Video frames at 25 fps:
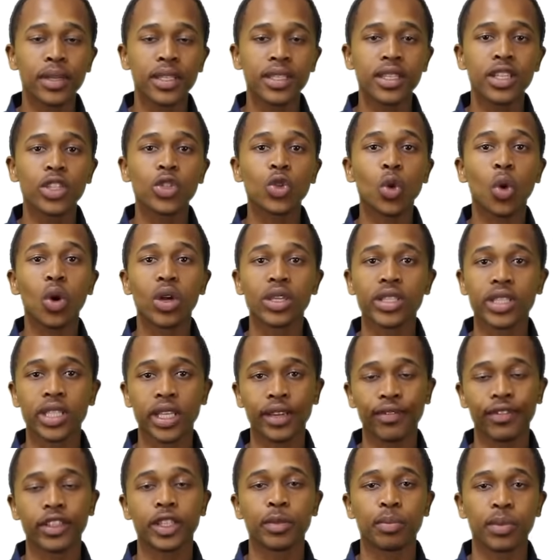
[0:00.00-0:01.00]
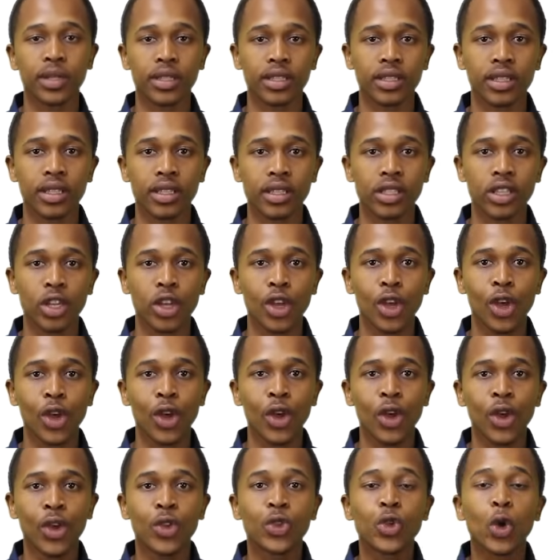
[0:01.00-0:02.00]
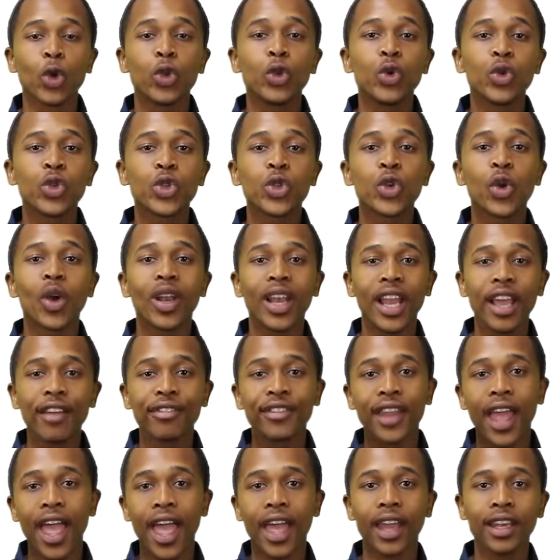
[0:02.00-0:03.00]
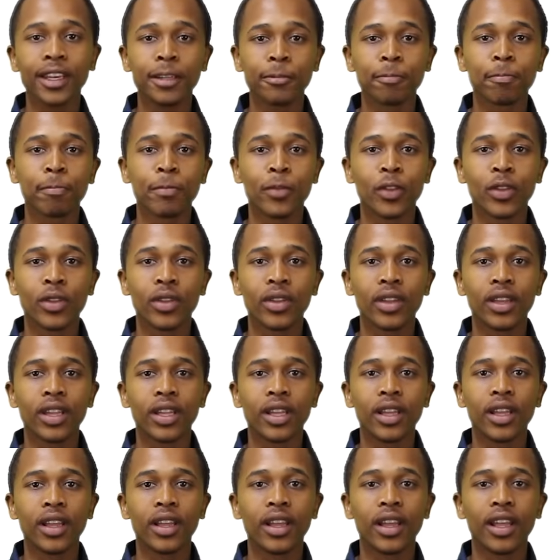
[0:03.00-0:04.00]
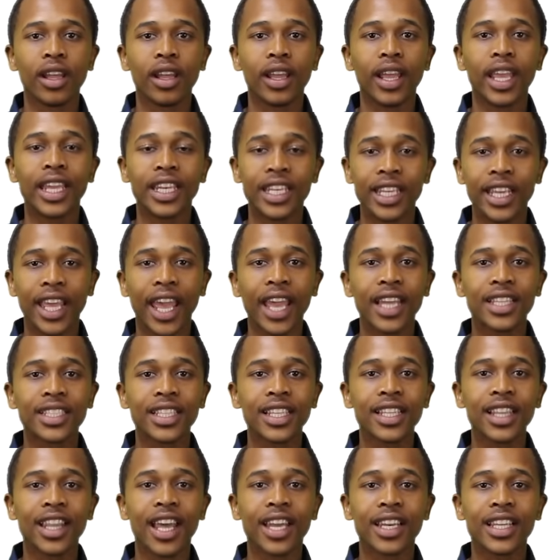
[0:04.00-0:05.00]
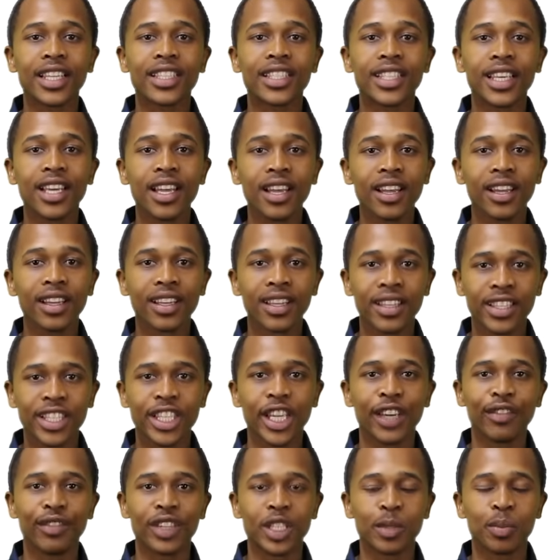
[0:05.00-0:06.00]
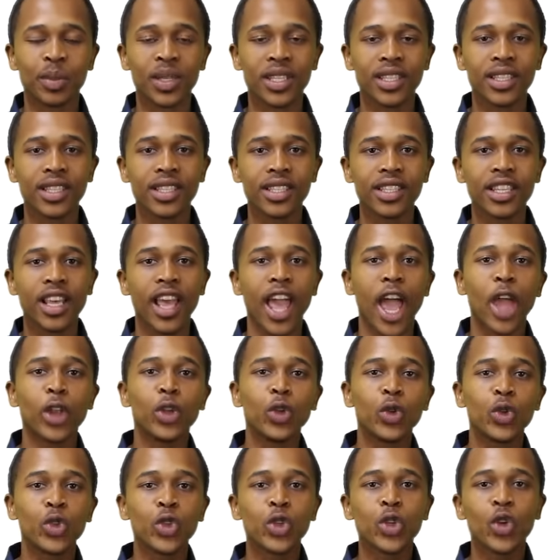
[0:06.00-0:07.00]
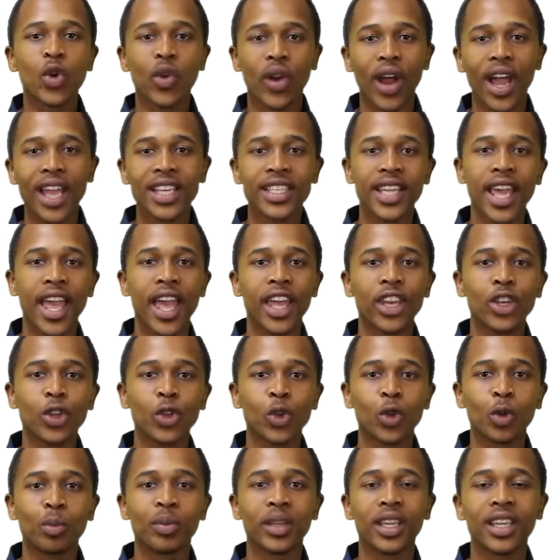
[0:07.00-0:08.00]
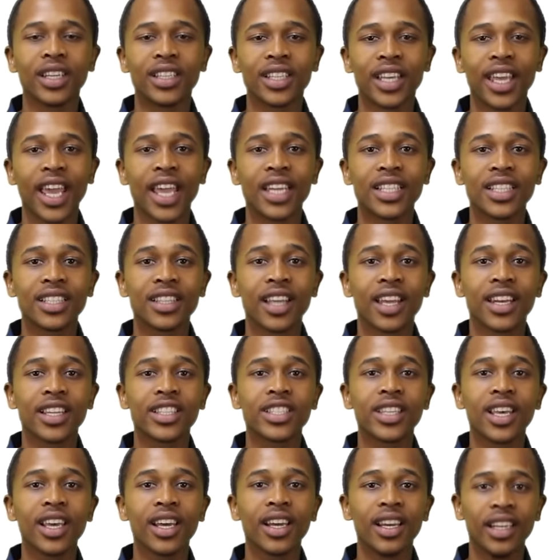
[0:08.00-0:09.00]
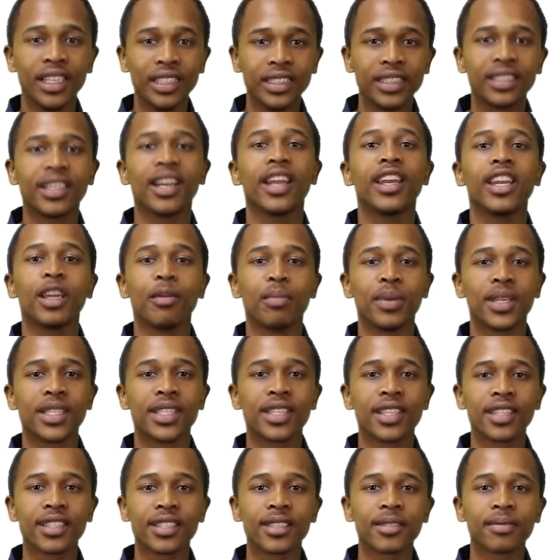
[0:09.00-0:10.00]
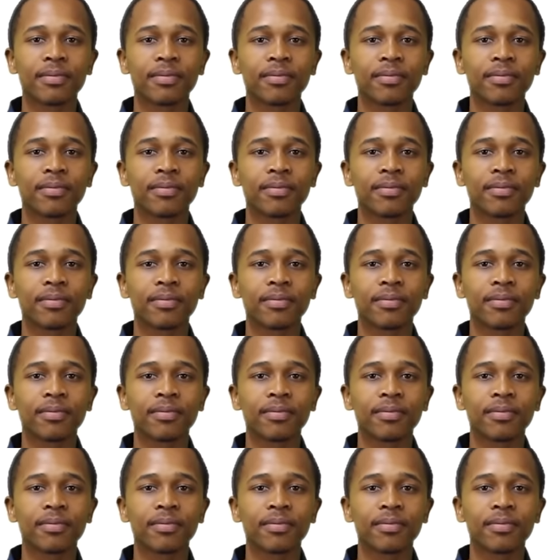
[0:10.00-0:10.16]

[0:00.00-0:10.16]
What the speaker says: business or a service business. So using your left hand, indicating that it's a service business, and using your right hand, you'll be indicating that it's a trading business.